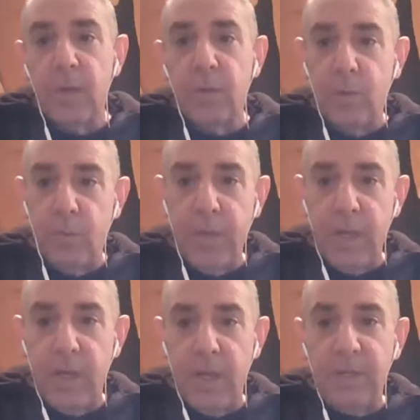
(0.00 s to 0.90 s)
to
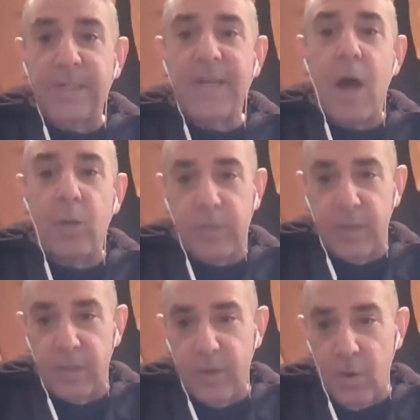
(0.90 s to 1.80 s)
be
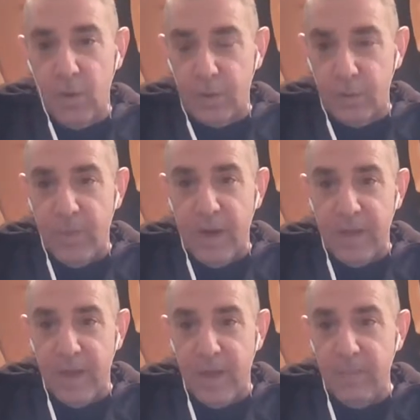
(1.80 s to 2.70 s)
scouted also by
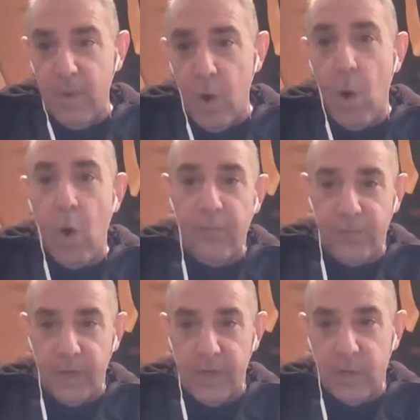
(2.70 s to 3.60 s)
them,
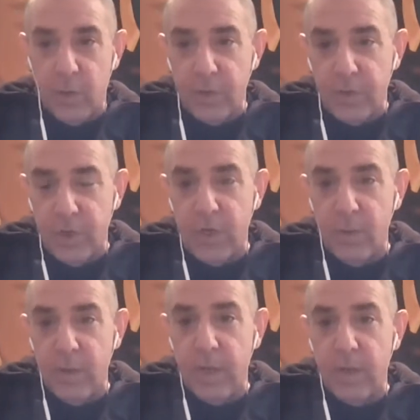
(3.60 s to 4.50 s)
hopefully
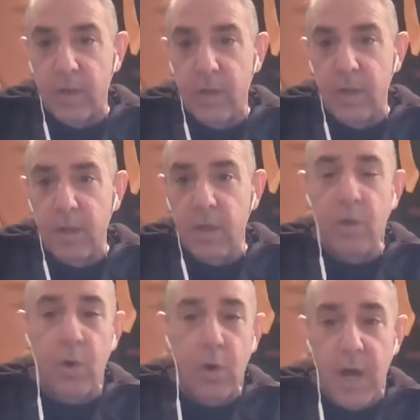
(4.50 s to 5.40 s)
continuing in
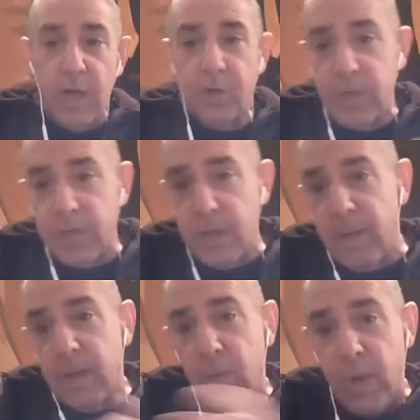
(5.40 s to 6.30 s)
your countries. And
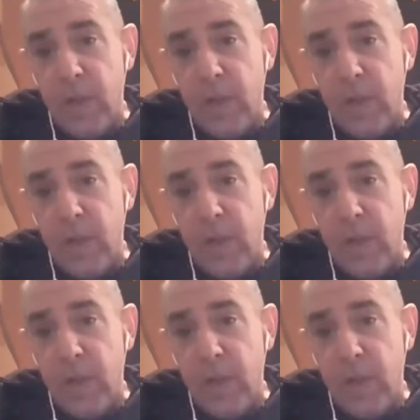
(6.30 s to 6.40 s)
by the way,